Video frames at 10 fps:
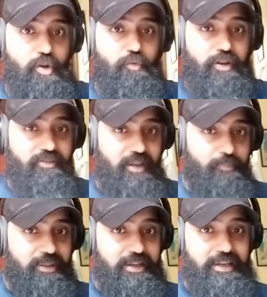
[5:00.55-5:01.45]
When
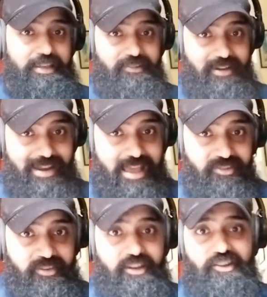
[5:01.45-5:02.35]
something is
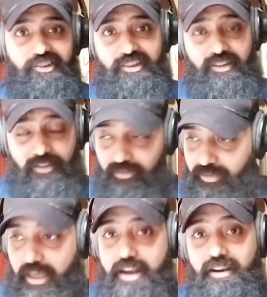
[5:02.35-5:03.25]
less,
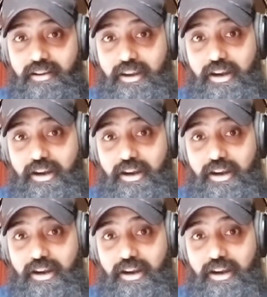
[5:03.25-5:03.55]
then